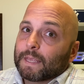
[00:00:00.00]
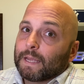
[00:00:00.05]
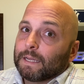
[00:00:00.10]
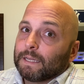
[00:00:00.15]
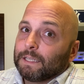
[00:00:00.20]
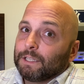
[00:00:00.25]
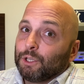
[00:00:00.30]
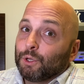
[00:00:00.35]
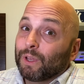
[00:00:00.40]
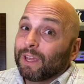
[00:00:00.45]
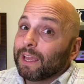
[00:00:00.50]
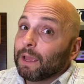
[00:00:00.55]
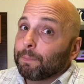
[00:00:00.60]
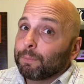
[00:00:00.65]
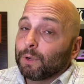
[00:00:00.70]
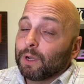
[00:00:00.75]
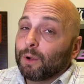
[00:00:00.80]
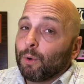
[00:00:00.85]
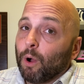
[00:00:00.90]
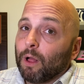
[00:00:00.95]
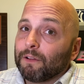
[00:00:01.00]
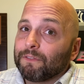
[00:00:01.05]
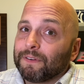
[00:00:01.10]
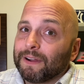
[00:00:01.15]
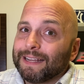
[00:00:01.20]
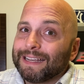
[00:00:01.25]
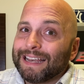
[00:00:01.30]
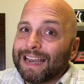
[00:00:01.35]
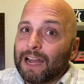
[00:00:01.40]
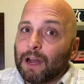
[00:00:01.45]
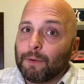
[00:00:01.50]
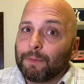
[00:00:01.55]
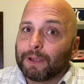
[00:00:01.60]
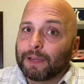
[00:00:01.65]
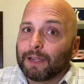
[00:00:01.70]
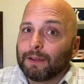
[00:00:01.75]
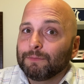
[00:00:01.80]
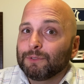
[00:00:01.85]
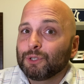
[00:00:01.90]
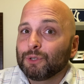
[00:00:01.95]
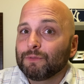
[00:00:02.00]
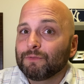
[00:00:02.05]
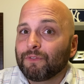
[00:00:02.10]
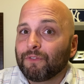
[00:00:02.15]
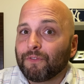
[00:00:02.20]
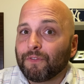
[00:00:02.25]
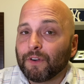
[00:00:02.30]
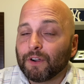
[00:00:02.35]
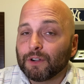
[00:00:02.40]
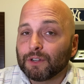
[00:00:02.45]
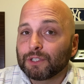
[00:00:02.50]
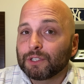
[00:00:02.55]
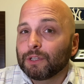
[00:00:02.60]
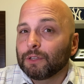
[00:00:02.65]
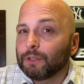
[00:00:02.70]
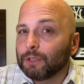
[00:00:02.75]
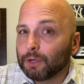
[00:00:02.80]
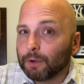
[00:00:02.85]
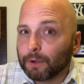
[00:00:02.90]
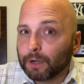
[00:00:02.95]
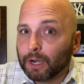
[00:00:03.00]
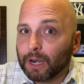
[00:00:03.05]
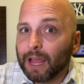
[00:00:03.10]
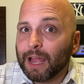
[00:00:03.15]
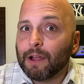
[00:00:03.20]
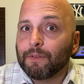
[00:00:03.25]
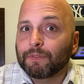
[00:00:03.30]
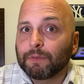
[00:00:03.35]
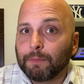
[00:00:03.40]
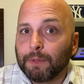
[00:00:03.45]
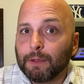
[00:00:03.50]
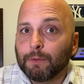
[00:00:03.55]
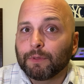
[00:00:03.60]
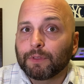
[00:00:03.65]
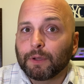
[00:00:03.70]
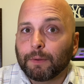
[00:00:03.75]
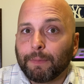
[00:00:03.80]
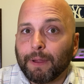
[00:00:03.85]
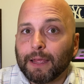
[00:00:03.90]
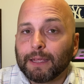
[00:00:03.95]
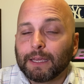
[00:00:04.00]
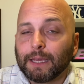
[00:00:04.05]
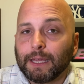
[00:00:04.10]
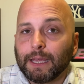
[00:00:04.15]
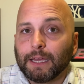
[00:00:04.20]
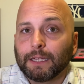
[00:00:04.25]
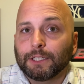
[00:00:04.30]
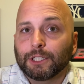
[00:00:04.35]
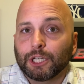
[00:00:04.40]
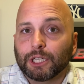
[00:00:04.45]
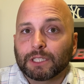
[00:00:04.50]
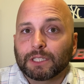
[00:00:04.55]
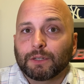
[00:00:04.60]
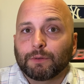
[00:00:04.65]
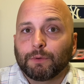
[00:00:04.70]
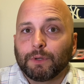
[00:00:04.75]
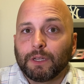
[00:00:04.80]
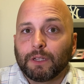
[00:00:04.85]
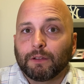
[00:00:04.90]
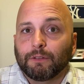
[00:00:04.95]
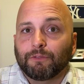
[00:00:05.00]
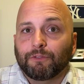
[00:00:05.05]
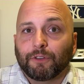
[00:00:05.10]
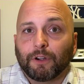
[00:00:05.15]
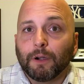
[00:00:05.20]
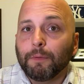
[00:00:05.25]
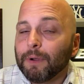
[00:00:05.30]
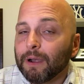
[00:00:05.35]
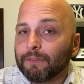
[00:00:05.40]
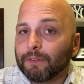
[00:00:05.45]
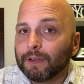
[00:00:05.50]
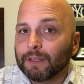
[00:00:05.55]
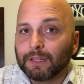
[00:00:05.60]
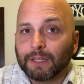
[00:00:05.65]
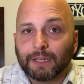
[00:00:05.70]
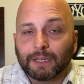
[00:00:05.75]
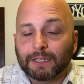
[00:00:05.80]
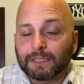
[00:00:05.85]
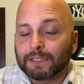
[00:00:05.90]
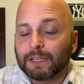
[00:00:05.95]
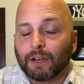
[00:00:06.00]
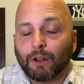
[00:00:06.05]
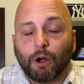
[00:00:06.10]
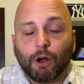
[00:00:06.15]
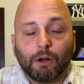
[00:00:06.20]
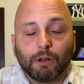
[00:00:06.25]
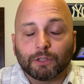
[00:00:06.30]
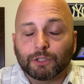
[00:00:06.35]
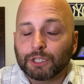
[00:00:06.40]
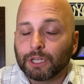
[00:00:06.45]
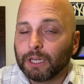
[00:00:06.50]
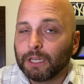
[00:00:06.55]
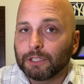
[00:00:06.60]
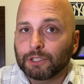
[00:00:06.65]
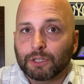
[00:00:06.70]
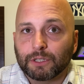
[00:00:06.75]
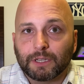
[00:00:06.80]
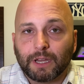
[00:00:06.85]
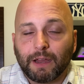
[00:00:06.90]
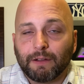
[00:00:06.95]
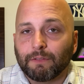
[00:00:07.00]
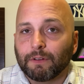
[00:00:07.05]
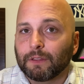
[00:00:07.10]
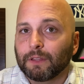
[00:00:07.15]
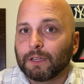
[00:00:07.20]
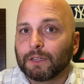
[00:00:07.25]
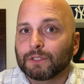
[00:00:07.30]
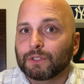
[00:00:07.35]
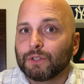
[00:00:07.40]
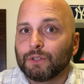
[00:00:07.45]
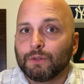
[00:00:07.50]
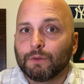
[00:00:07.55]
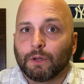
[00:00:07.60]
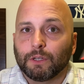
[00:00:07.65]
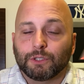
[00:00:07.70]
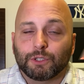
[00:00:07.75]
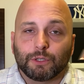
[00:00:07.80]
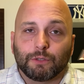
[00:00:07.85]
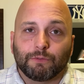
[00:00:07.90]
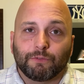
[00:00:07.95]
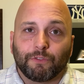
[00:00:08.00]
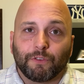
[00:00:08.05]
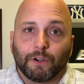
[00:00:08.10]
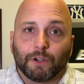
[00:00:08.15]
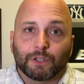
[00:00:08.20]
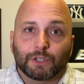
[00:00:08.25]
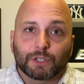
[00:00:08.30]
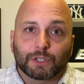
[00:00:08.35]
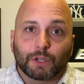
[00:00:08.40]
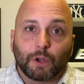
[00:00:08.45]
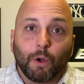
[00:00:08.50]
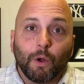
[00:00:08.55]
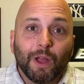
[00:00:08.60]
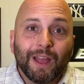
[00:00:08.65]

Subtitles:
you can get pre-qualified now, but come June 1st, you're going to have to meet with your bank again just to reconfirm everything, because it all changes. Everything's new on June 1st. So